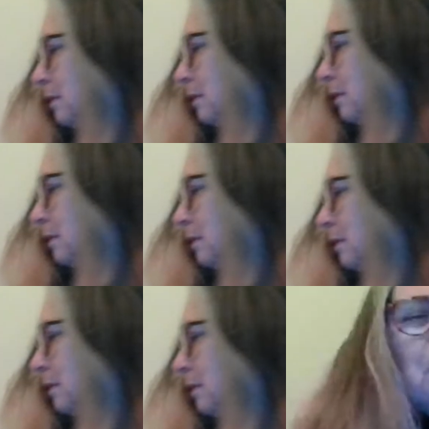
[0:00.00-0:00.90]
I should have
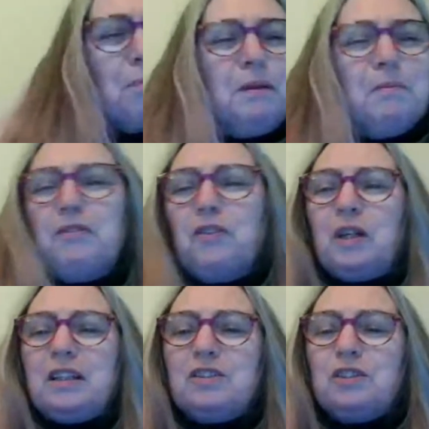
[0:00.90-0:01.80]
set up properly
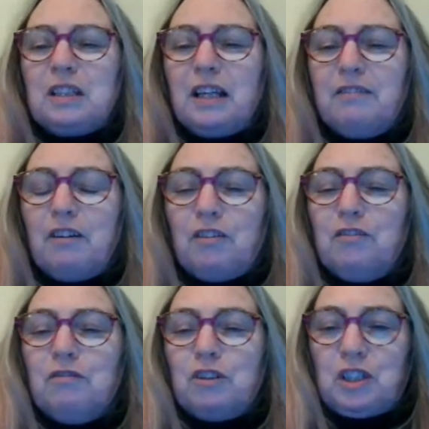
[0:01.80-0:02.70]
beforehand, shouldn't I, rather
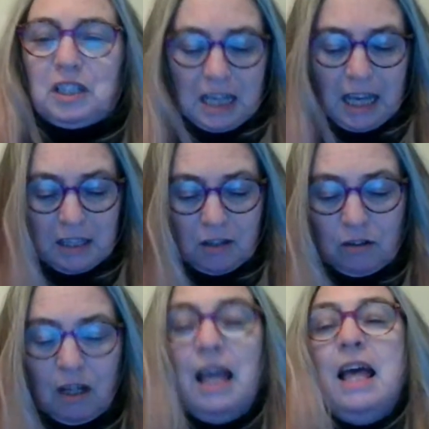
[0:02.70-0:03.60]
than rushing to get
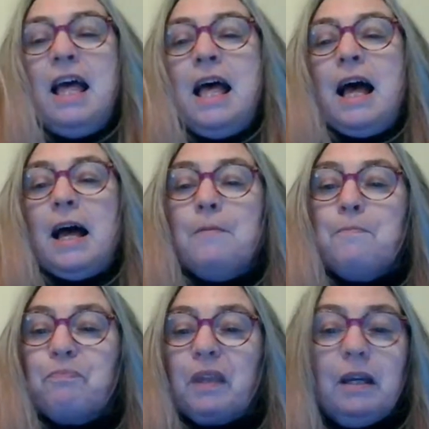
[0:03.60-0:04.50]

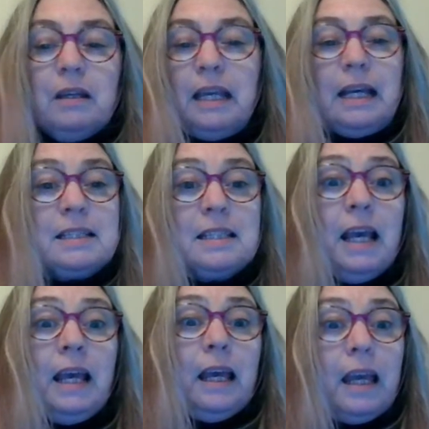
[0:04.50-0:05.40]
on. Yes,
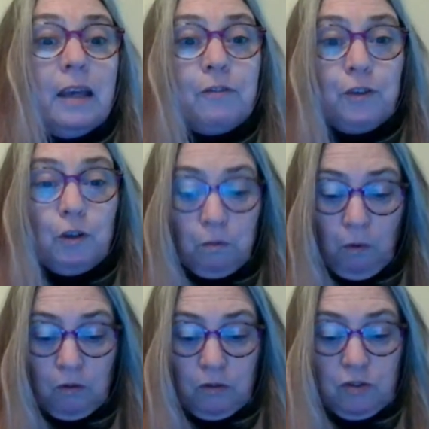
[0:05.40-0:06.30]
if you
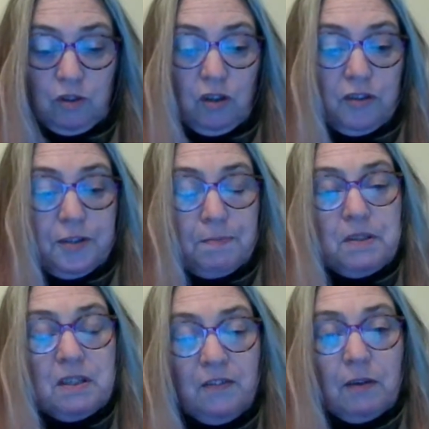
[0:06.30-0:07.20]
want
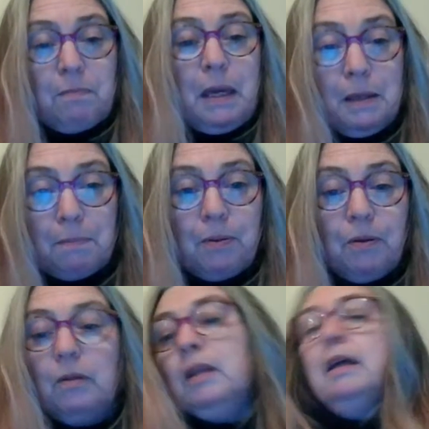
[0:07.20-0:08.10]
specific
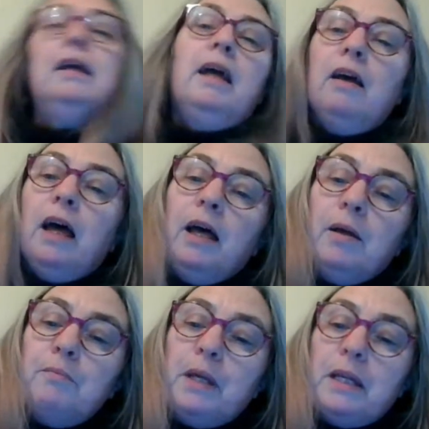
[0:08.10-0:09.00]
people
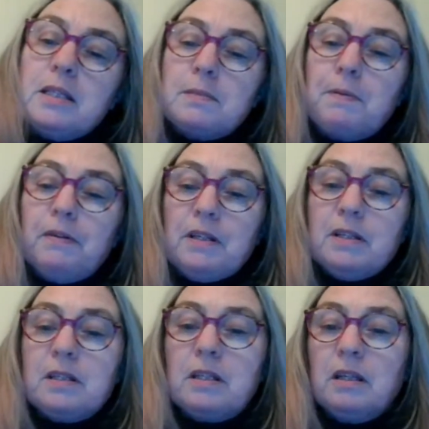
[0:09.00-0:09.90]
in
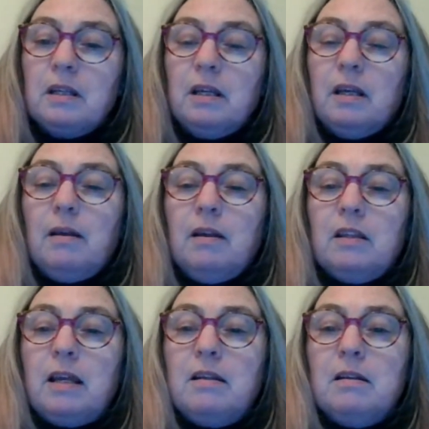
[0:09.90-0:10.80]
spirit,
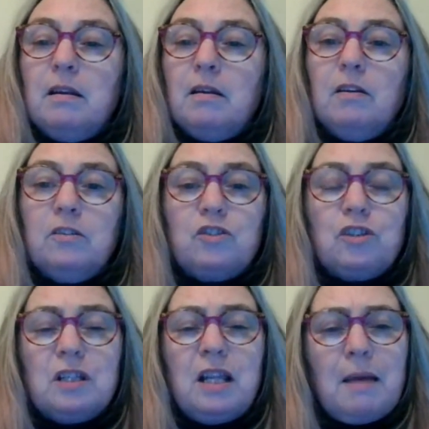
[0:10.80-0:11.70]
then
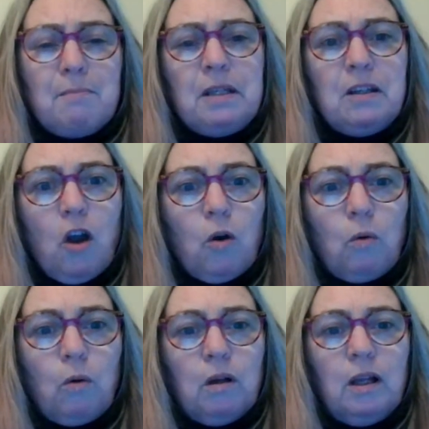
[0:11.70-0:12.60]
just let me know.